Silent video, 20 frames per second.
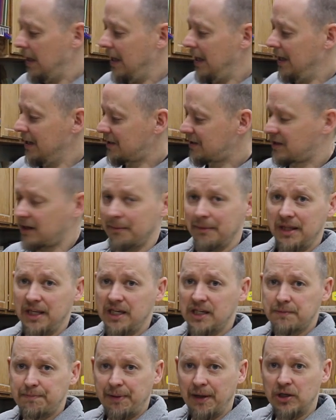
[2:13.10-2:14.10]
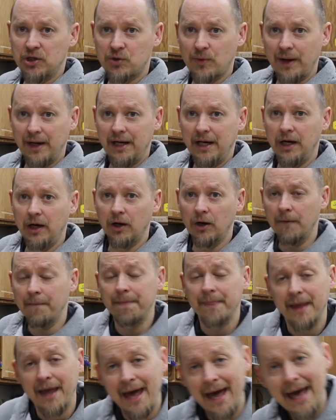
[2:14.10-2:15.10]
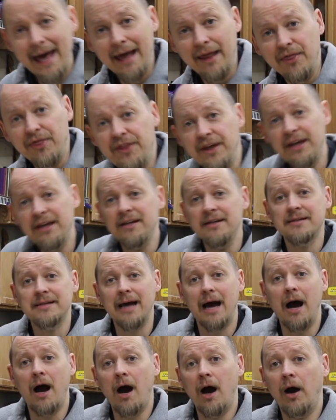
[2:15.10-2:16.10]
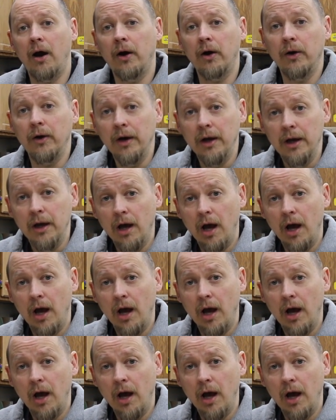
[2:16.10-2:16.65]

is some of these pins right here. And these are